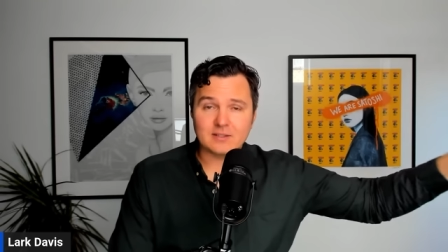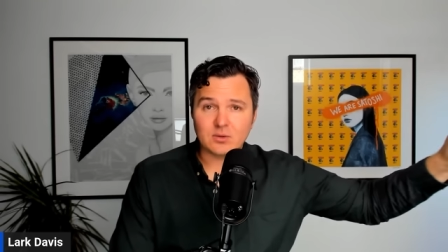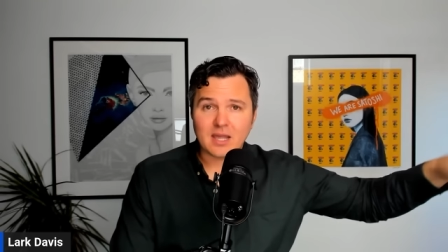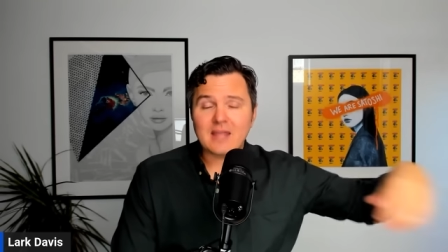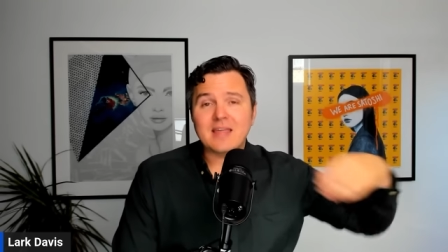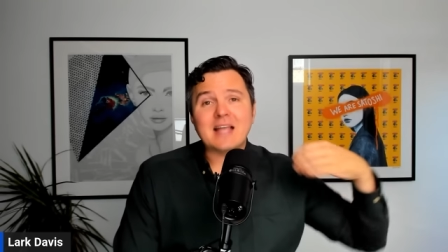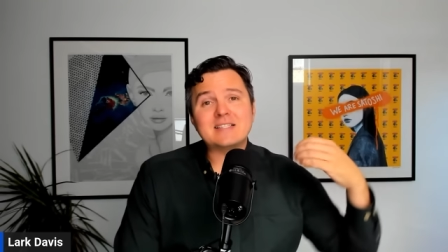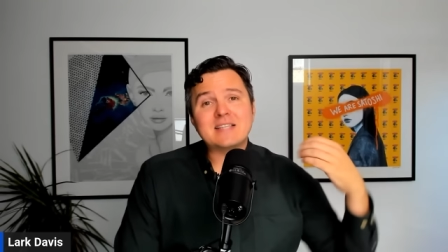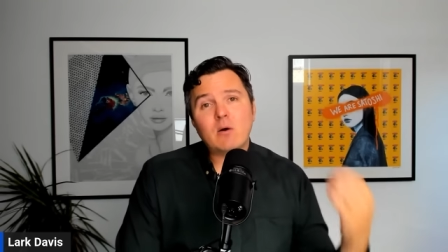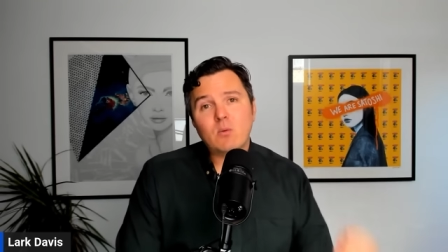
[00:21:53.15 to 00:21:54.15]
Okay,
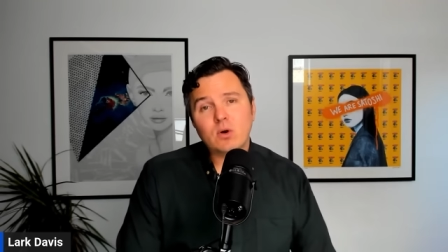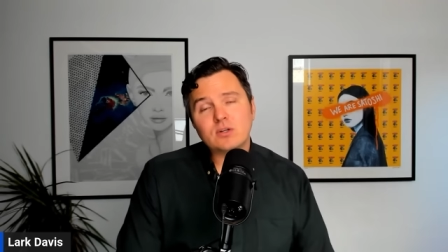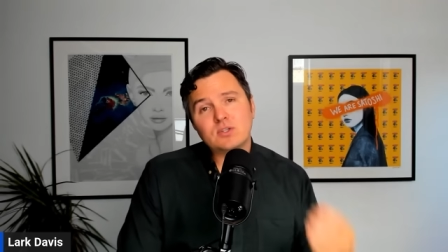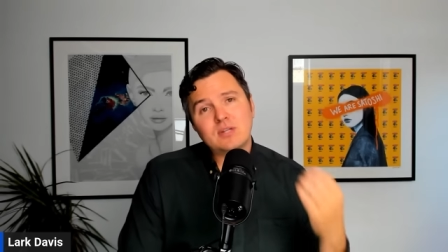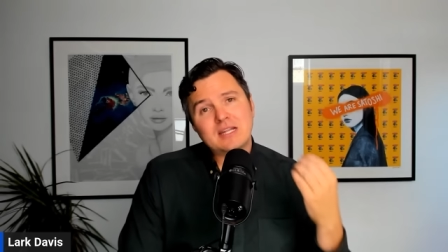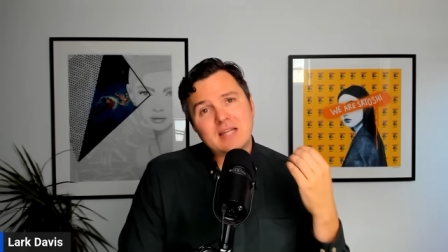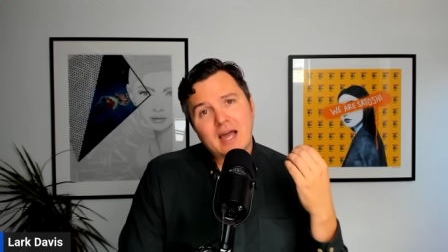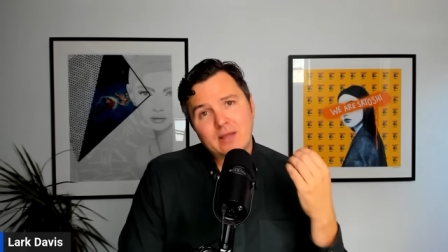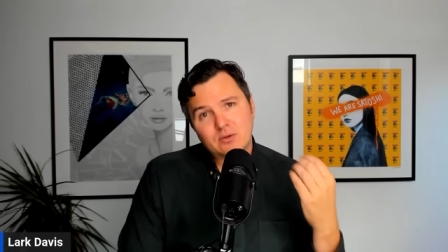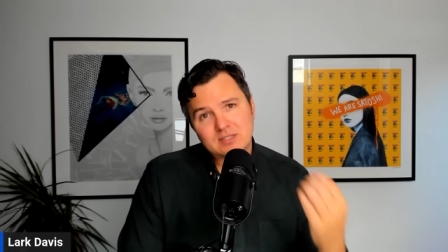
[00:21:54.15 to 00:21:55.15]
that's how it works. You need to
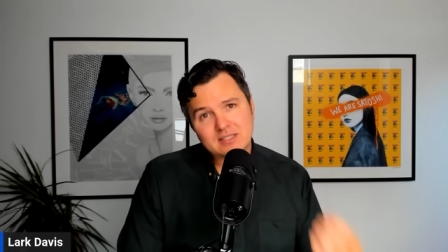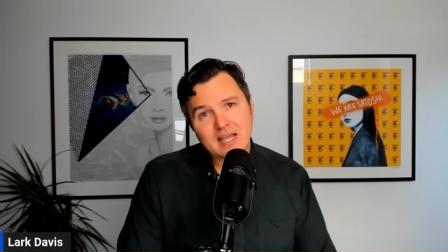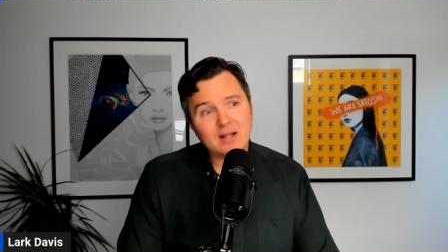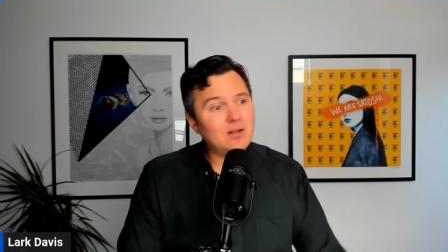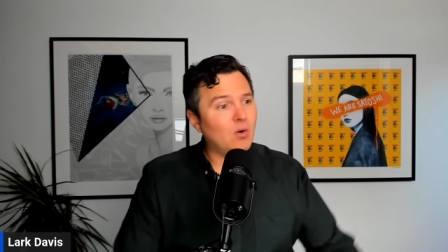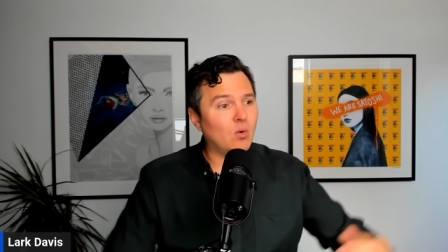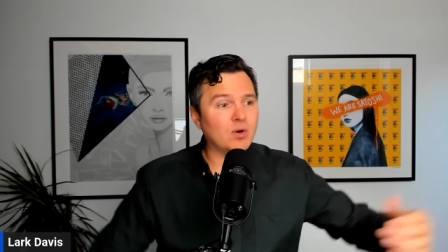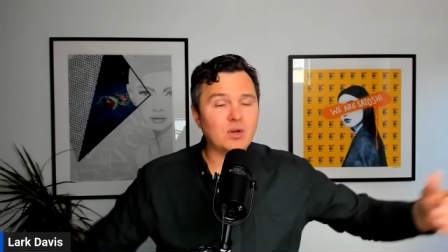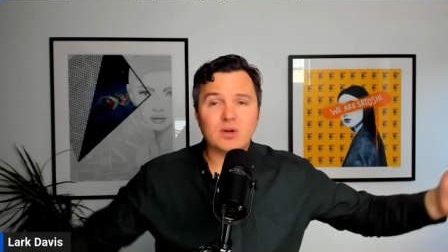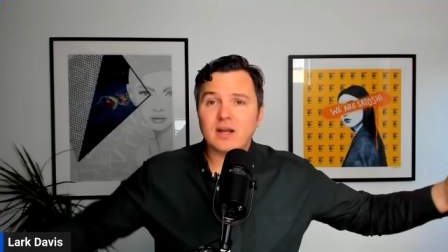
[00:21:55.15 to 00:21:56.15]
either sell or
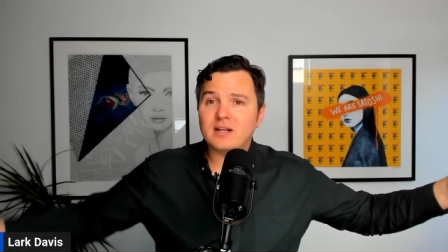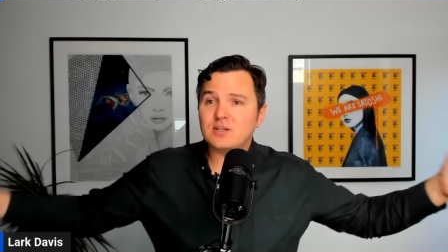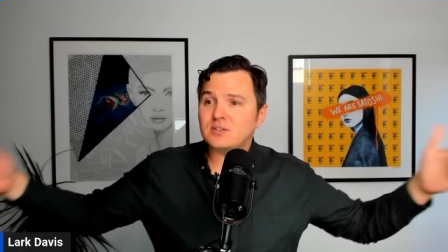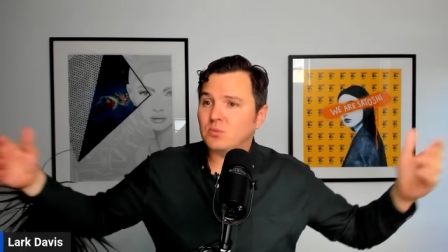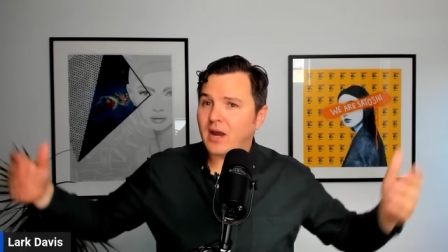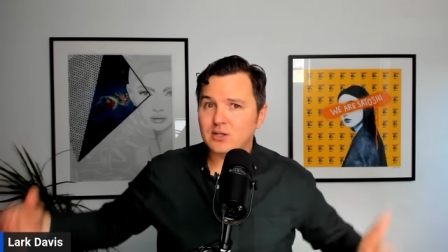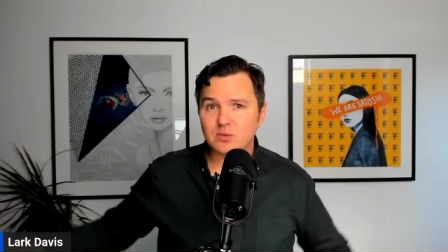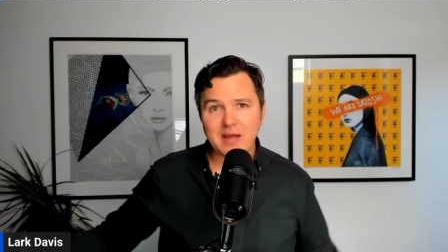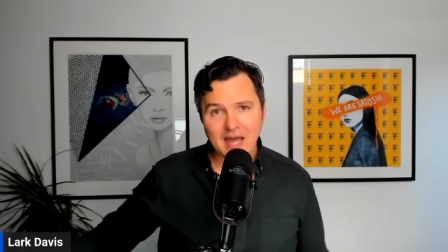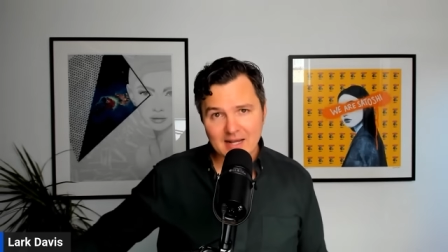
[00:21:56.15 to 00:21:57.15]
you're going to just ride
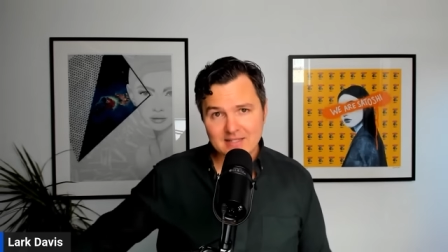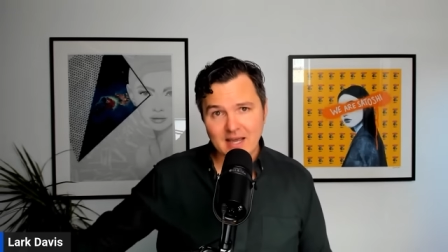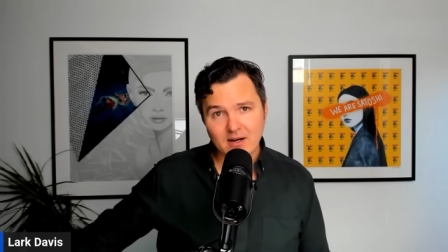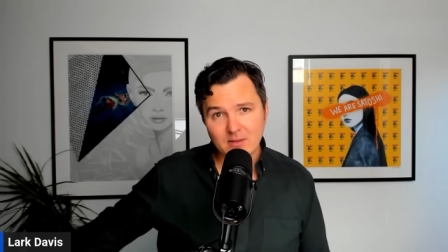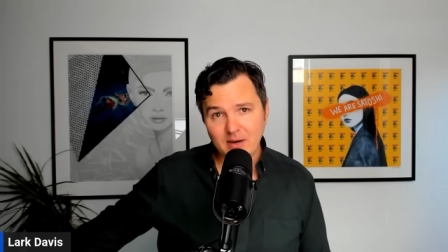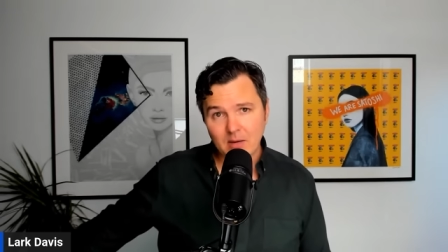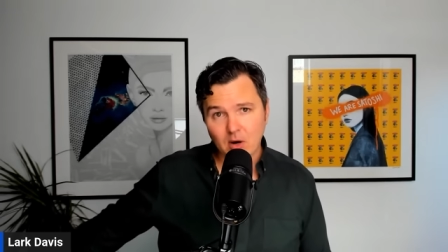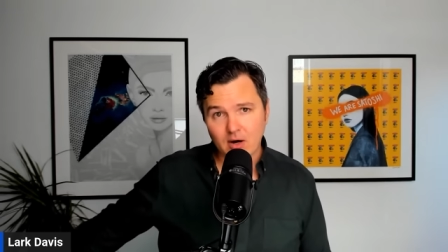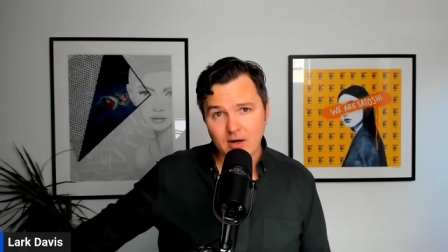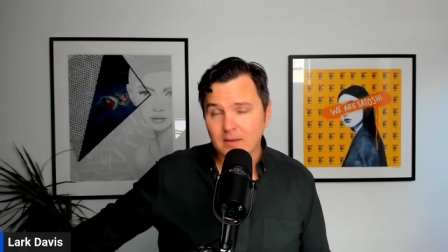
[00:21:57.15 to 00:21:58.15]
your bags down in the bear
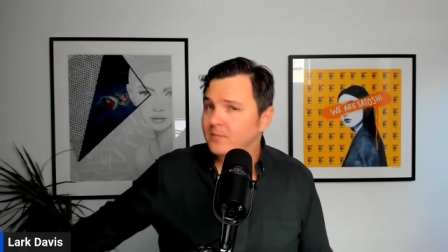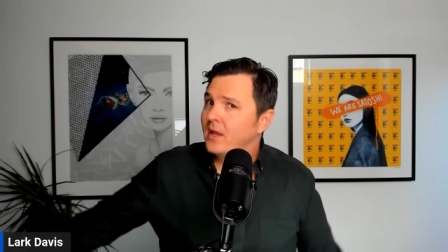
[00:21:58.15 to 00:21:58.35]
market.